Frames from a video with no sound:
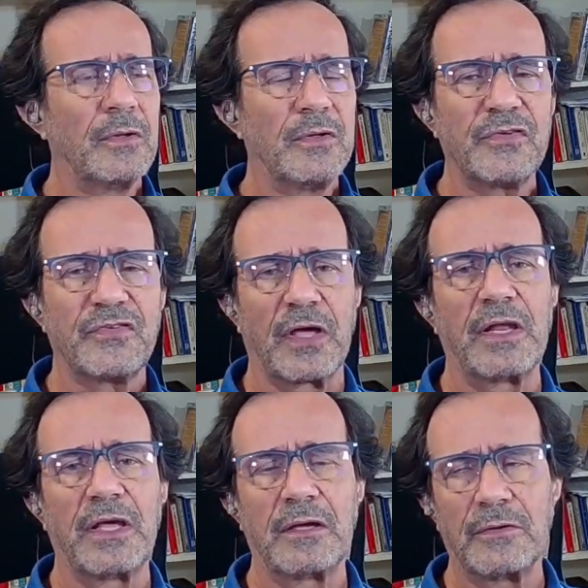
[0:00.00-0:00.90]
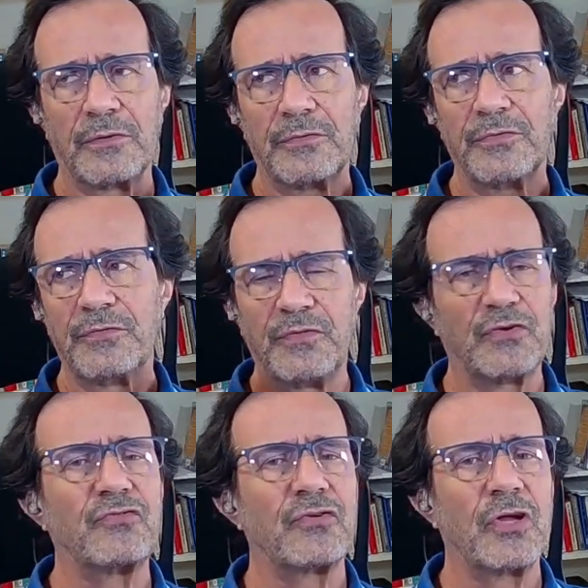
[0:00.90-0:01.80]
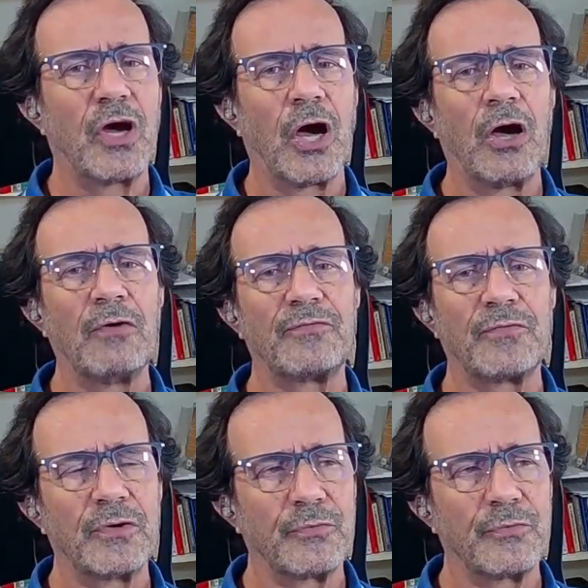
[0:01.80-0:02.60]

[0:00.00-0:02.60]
selling the vision of